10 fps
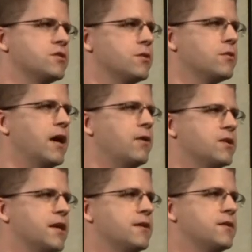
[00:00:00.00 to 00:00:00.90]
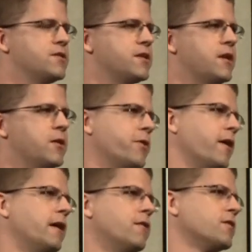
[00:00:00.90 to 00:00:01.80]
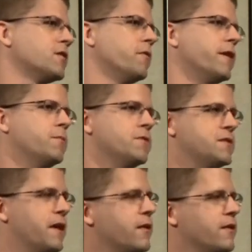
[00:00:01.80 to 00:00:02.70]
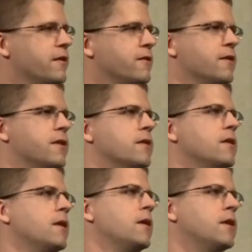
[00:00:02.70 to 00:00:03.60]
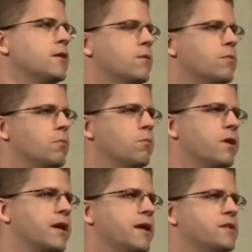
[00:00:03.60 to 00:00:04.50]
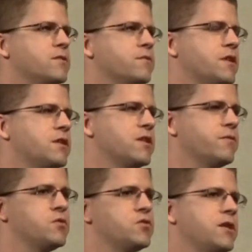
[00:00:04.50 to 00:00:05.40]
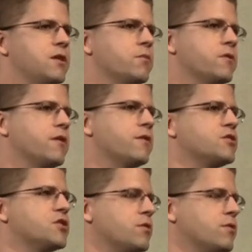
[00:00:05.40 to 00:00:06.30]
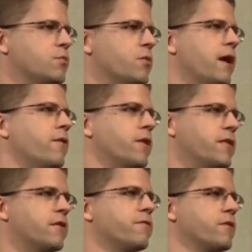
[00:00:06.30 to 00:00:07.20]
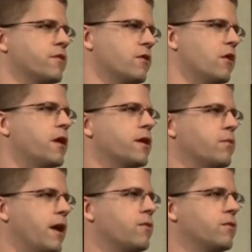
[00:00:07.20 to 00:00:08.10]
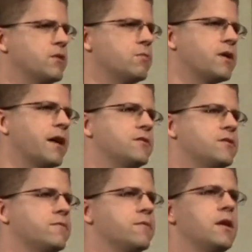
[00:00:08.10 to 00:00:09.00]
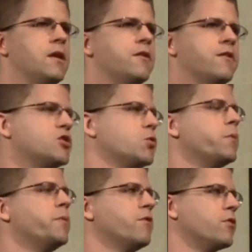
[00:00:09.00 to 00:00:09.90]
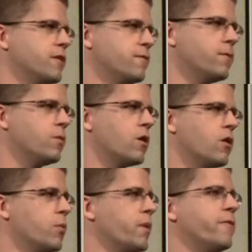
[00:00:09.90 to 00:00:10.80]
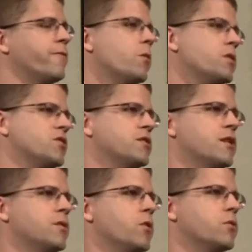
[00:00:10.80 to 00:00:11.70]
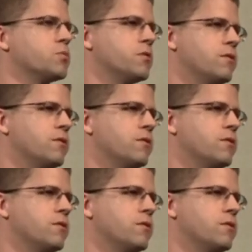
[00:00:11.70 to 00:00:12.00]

You know, how did Colin's head MRI look? Were you able to tell anything? You know, what kinds of things have you seen with other children? What how that are further along? How do you, what kinds of things should we be looking for, or maybe focusing on most?